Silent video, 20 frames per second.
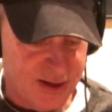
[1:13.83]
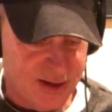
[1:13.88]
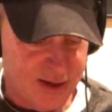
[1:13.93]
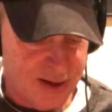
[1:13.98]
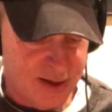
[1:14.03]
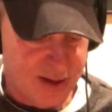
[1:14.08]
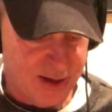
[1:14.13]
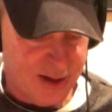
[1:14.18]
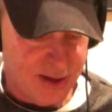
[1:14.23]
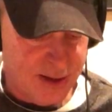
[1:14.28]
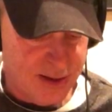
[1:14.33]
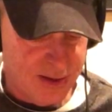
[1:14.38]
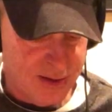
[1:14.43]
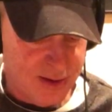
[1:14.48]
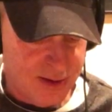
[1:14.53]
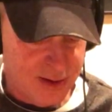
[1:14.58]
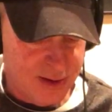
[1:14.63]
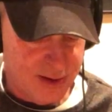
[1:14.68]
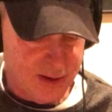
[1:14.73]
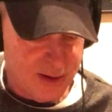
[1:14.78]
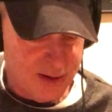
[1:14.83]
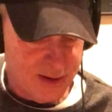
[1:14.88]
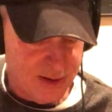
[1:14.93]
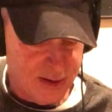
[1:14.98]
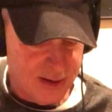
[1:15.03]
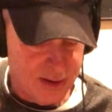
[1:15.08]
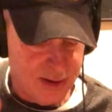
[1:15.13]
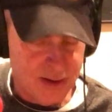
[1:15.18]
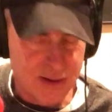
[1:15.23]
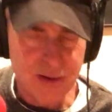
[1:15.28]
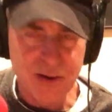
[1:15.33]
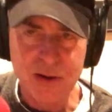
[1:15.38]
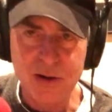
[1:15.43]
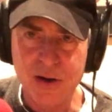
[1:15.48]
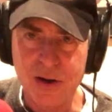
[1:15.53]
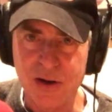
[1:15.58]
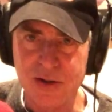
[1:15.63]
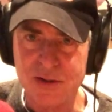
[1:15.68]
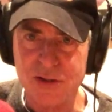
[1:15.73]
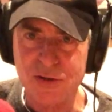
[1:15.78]

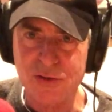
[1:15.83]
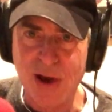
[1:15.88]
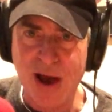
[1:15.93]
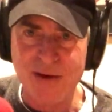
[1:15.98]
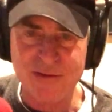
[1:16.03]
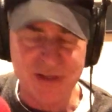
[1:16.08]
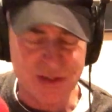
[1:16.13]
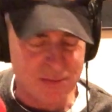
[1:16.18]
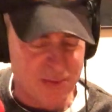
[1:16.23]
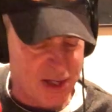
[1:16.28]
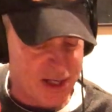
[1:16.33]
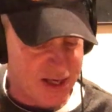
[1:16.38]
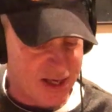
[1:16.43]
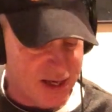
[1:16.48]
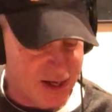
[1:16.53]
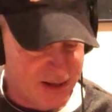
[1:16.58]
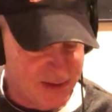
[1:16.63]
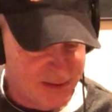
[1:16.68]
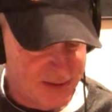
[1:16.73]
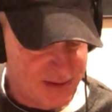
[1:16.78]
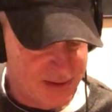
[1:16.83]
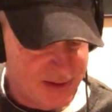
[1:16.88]
Oh, it's Travis picking.